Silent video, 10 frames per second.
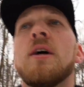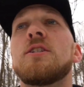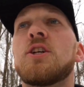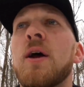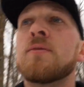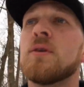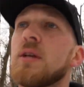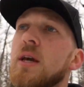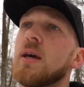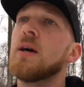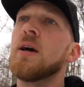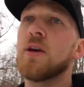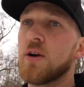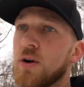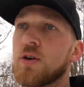Generally,
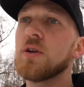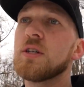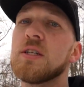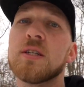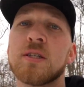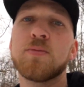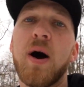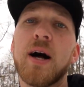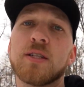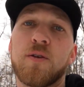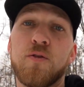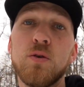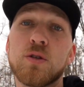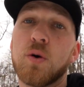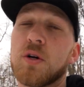your early season spots are
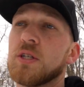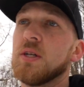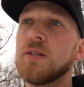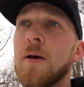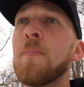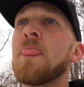food sources,